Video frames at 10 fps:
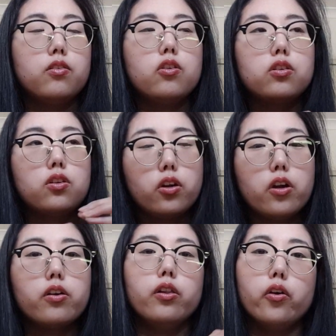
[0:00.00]
just
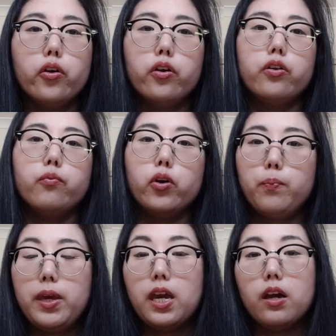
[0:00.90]
her alone
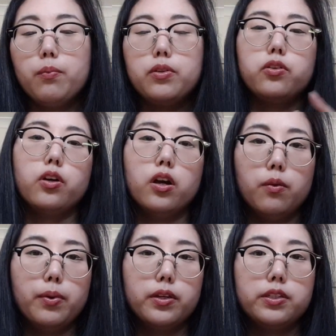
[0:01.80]
won't be able to
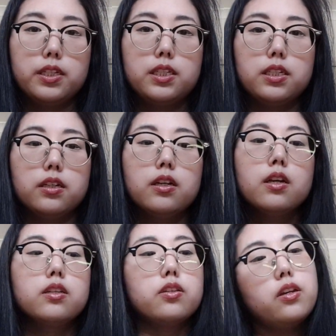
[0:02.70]
help her sister.
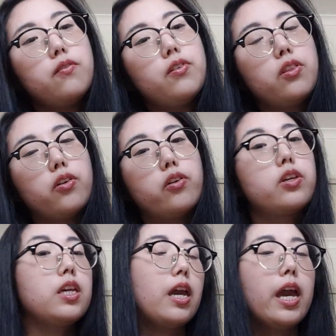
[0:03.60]
So even though
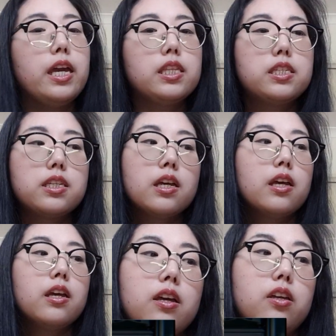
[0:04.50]
she hates
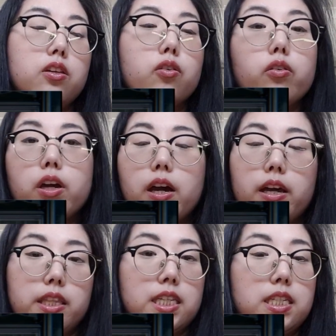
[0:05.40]
Hyoya
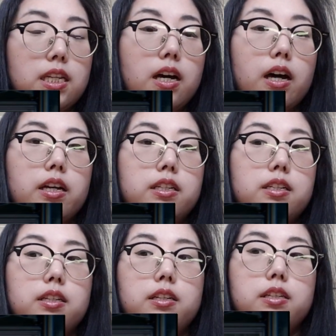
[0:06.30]
at the start,
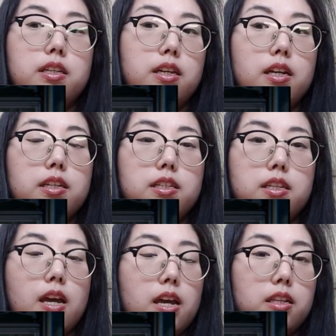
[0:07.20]
she
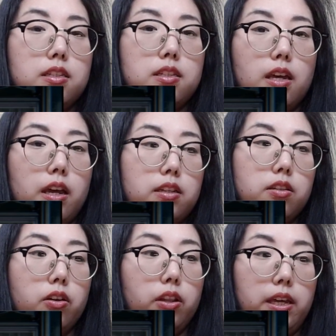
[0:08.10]
understands, like,
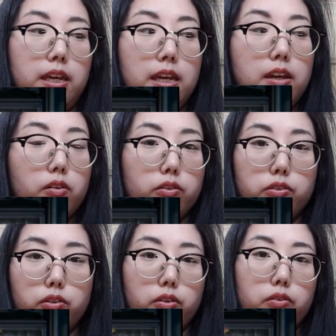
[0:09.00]
slowly he
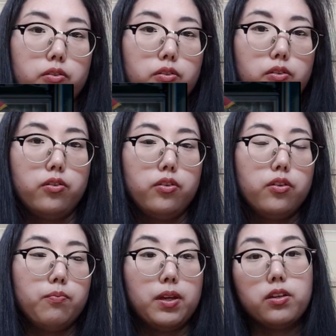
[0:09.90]
also,
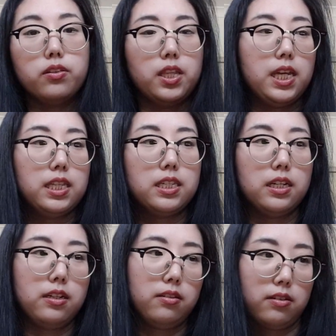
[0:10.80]
because of the
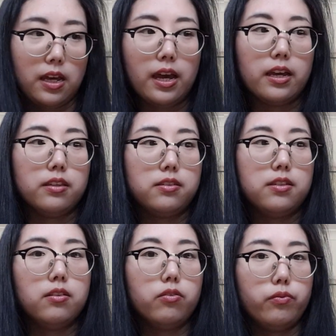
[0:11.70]
incident, has
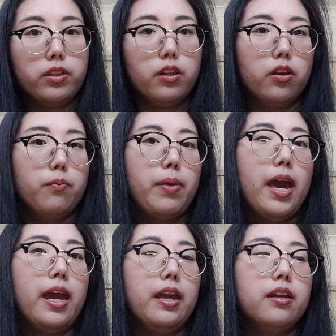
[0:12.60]
dealt with a lot of
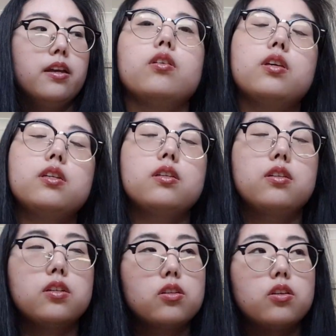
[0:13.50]
pain.
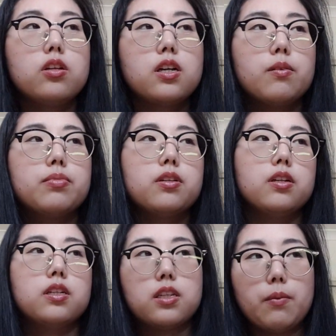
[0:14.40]
She slowly comes to
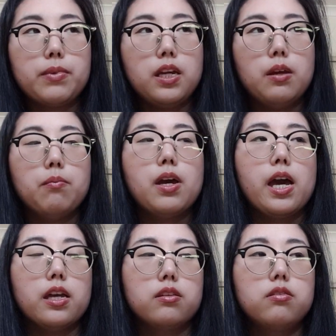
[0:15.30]
accept him
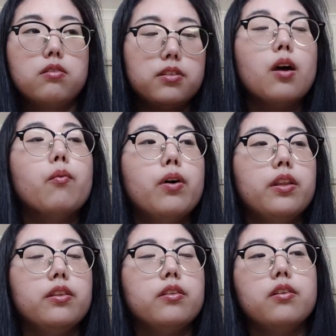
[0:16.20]
as
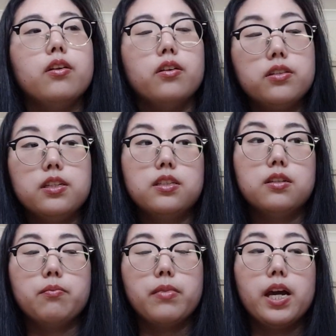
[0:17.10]
someone her
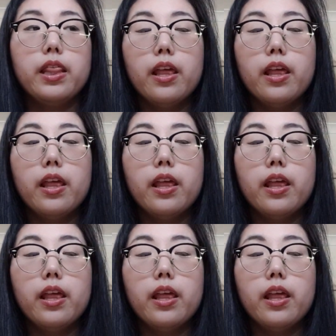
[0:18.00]
sister might